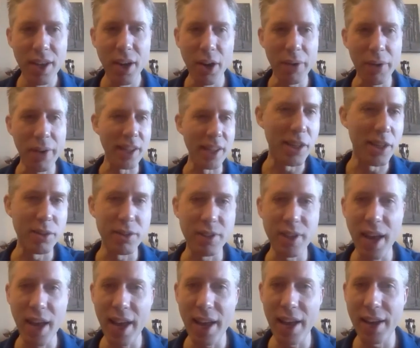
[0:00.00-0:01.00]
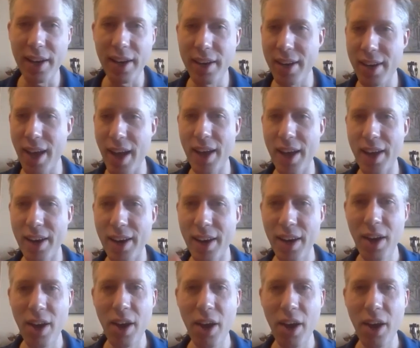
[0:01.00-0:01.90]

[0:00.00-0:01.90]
Okay, 10, 10.